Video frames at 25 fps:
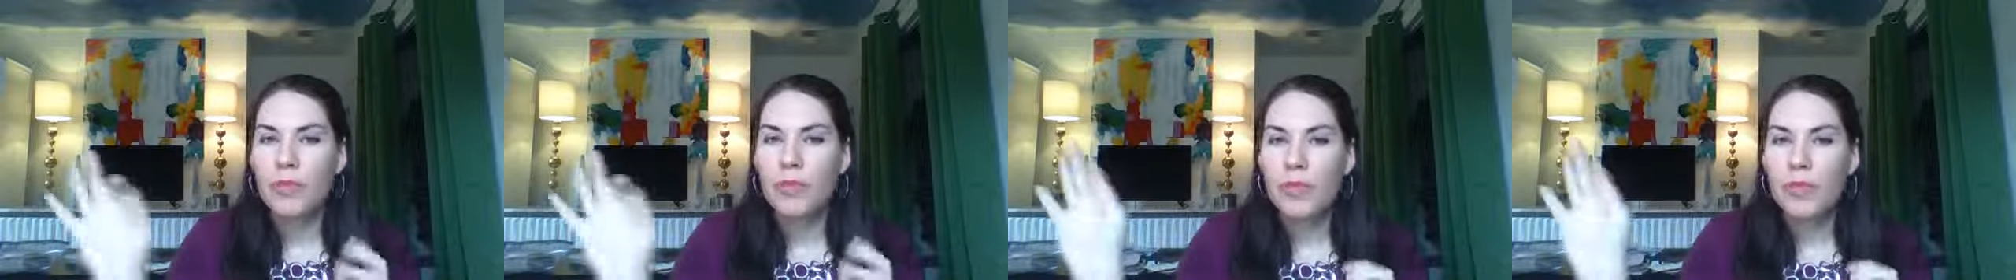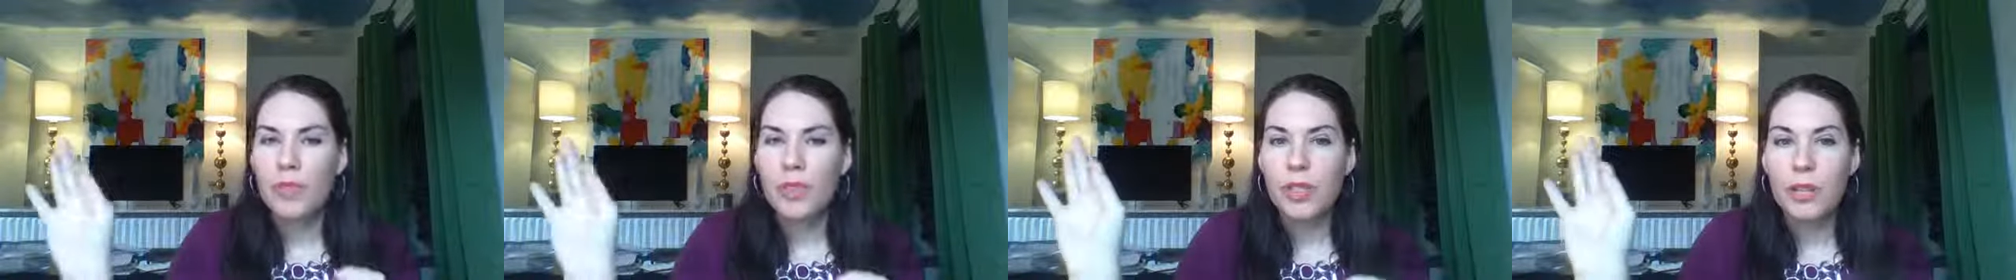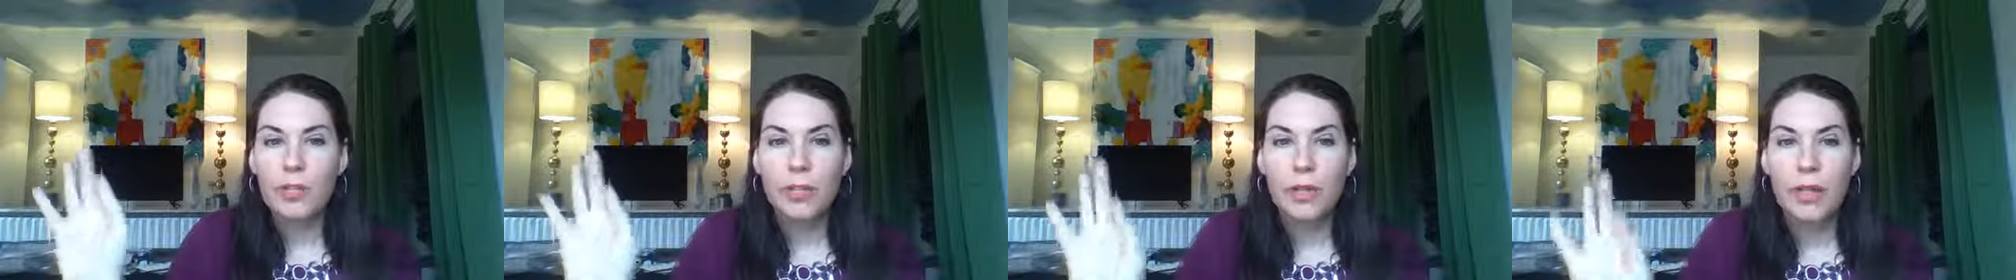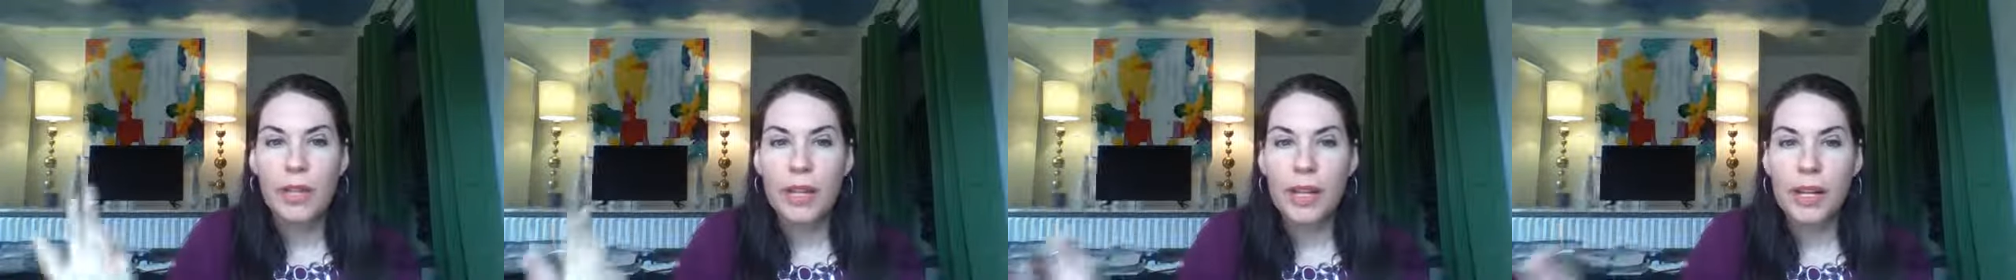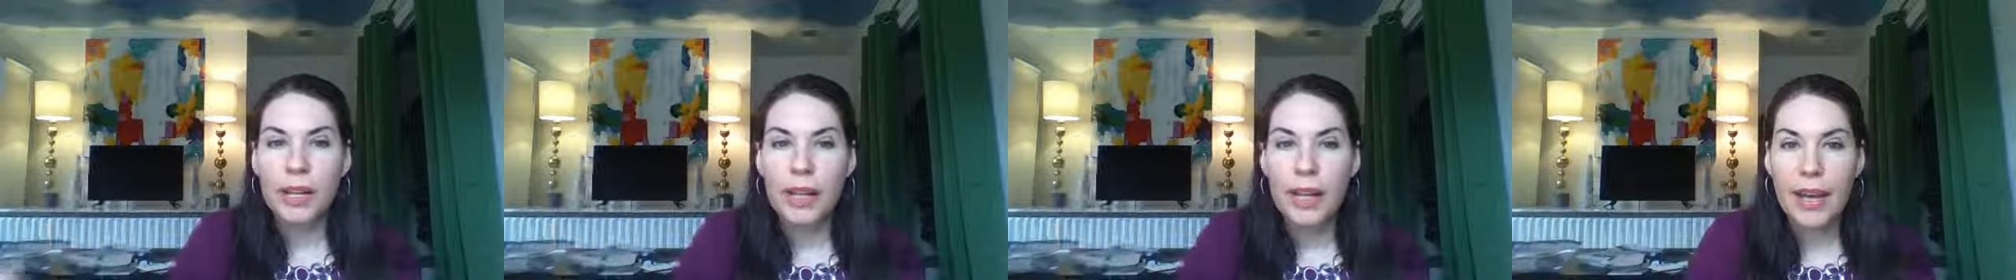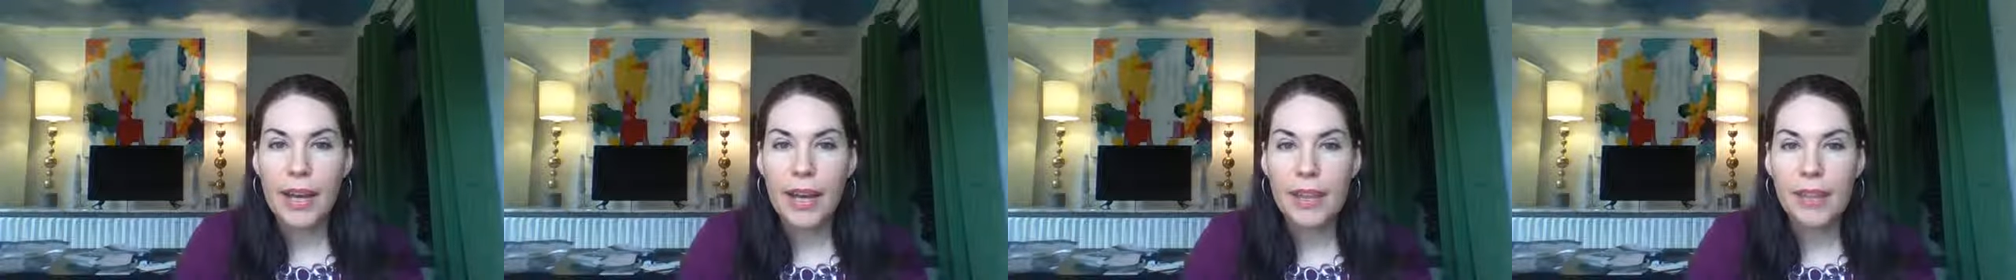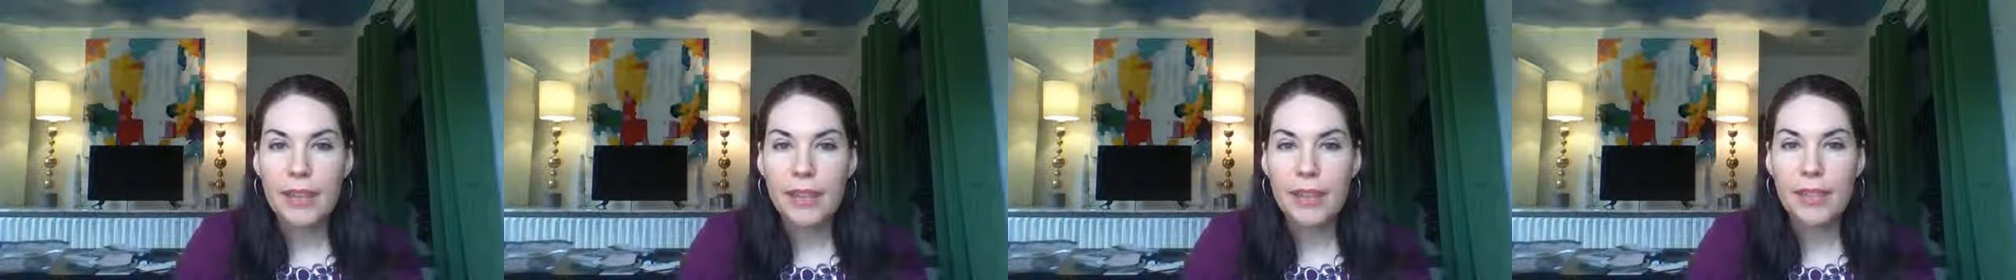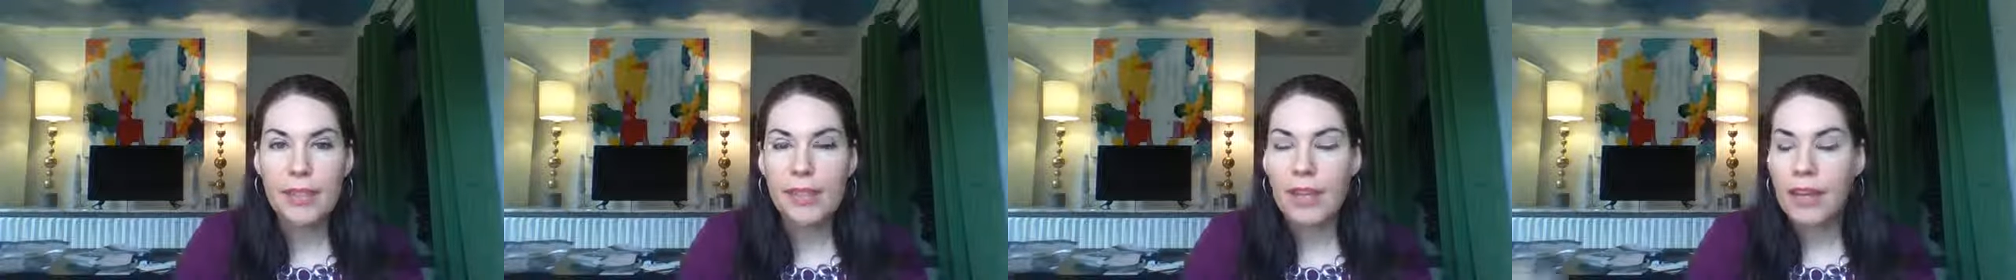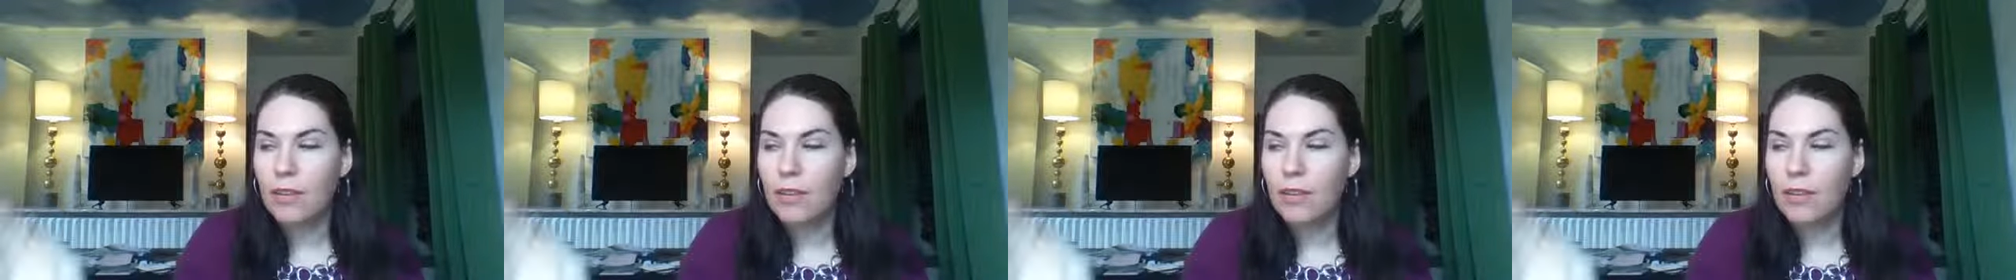silver nail heads,